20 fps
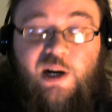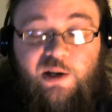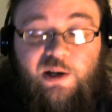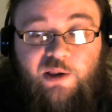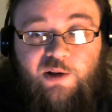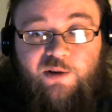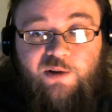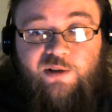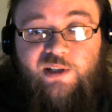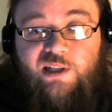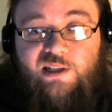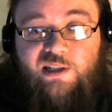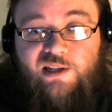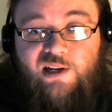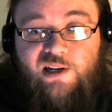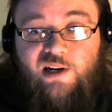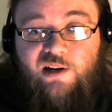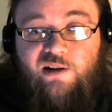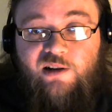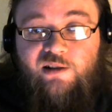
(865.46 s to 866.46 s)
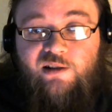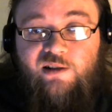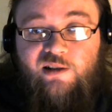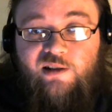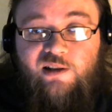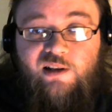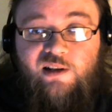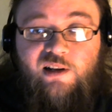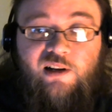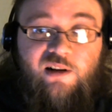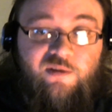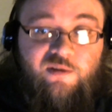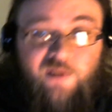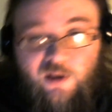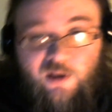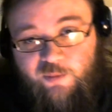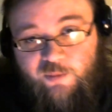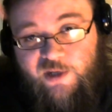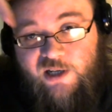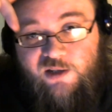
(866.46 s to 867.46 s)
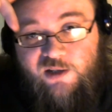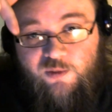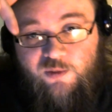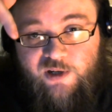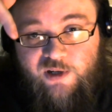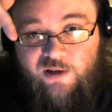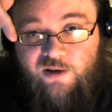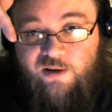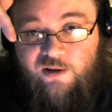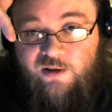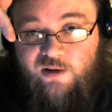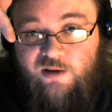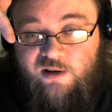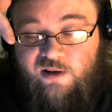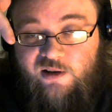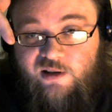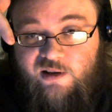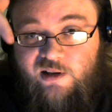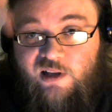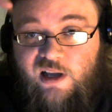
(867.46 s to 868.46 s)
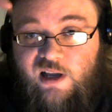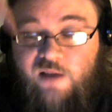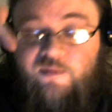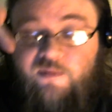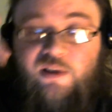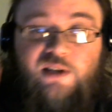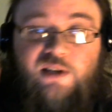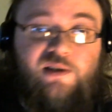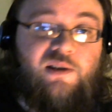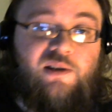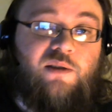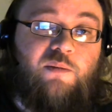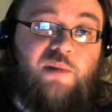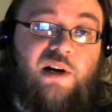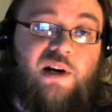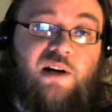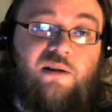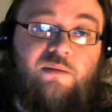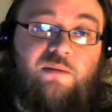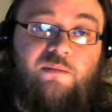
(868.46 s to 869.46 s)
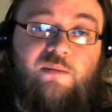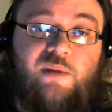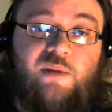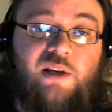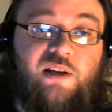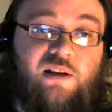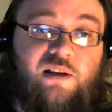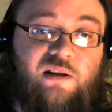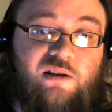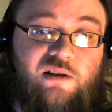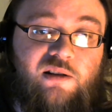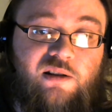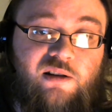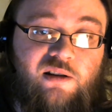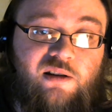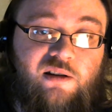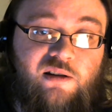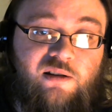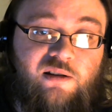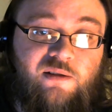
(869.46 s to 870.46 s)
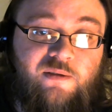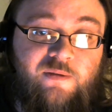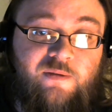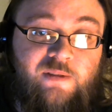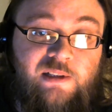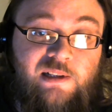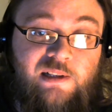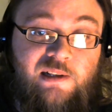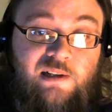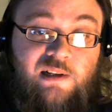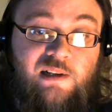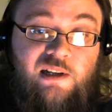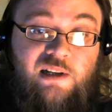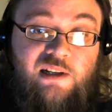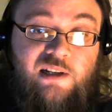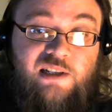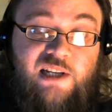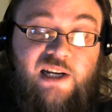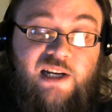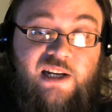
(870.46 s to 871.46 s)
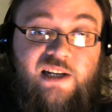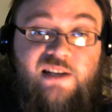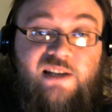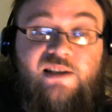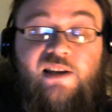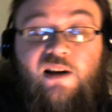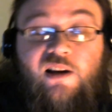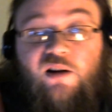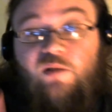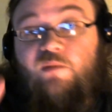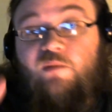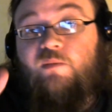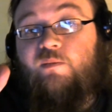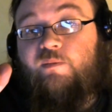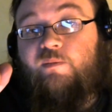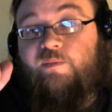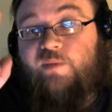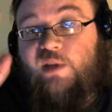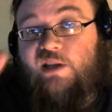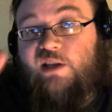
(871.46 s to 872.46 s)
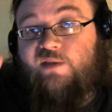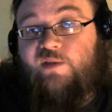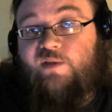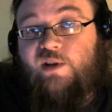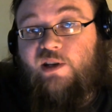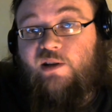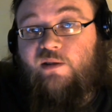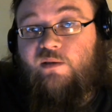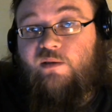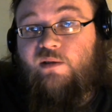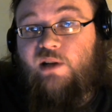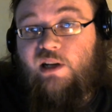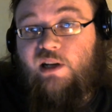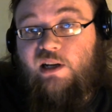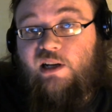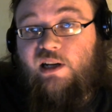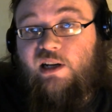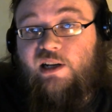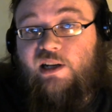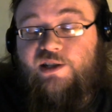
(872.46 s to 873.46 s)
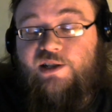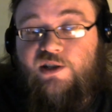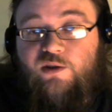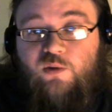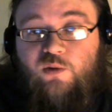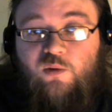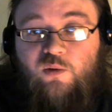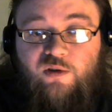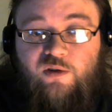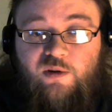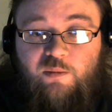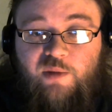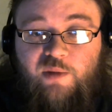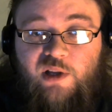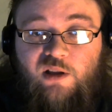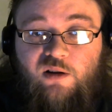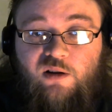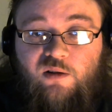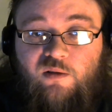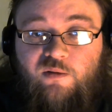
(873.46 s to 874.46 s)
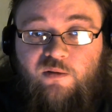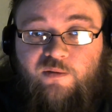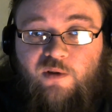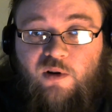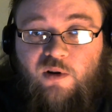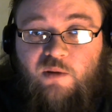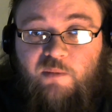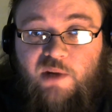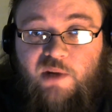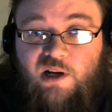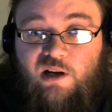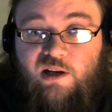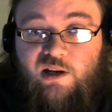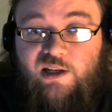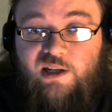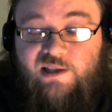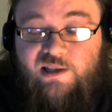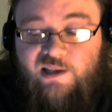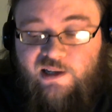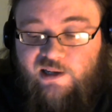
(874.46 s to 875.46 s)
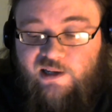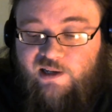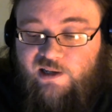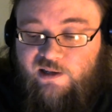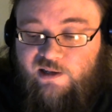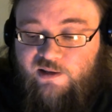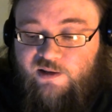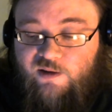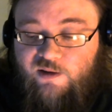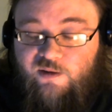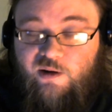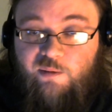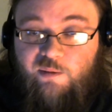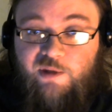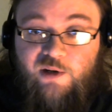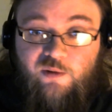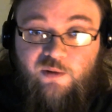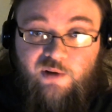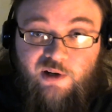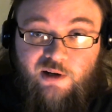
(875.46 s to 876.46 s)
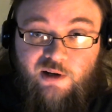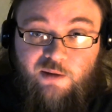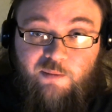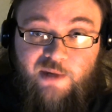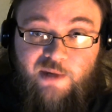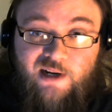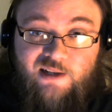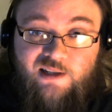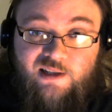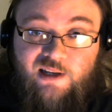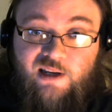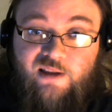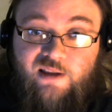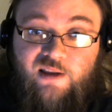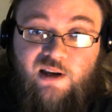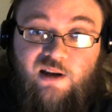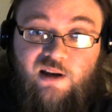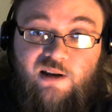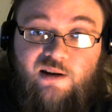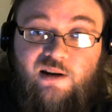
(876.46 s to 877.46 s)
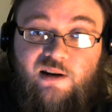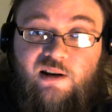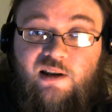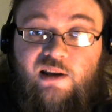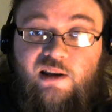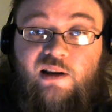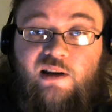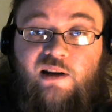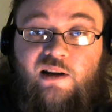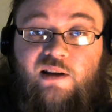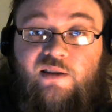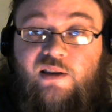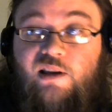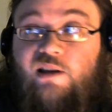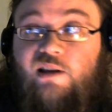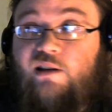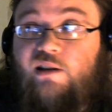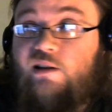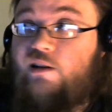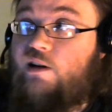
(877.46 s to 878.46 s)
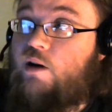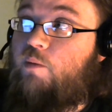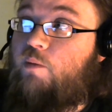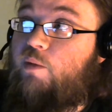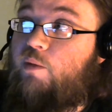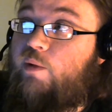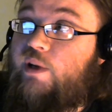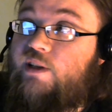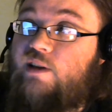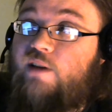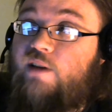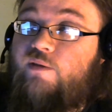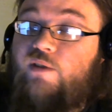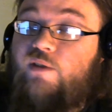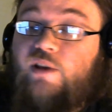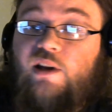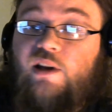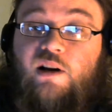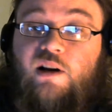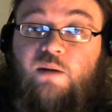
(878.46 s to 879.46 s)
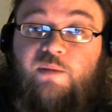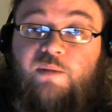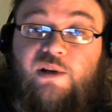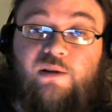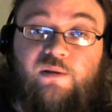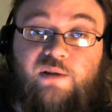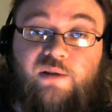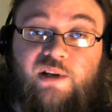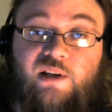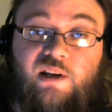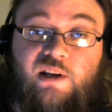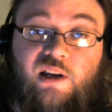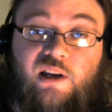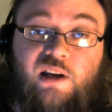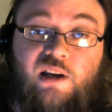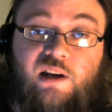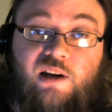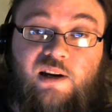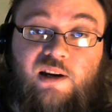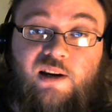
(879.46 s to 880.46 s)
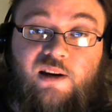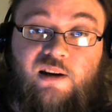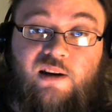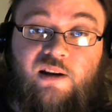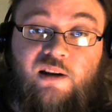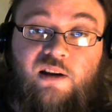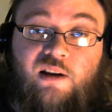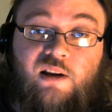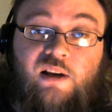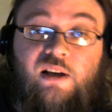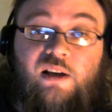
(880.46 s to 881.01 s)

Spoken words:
trying to learn the guitar. Follow me on Twitter. I'll have links in the bottom. And take it easy. Oh, next video. I just ordered a billow from istick, so I'll be doing an unboxing on that. And then in a couple weeks after that, I'll be doing a